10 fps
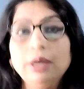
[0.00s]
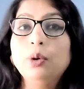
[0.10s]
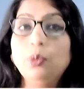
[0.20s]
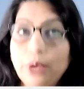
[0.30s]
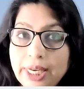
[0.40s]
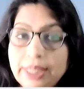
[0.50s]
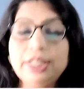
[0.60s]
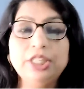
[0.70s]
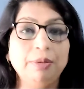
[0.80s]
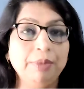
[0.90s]
will
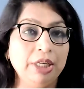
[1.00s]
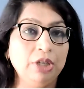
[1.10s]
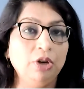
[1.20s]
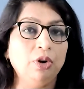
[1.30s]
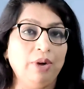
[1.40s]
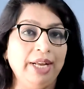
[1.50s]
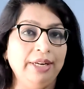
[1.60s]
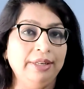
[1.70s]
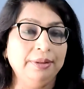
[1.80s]
determine your grade.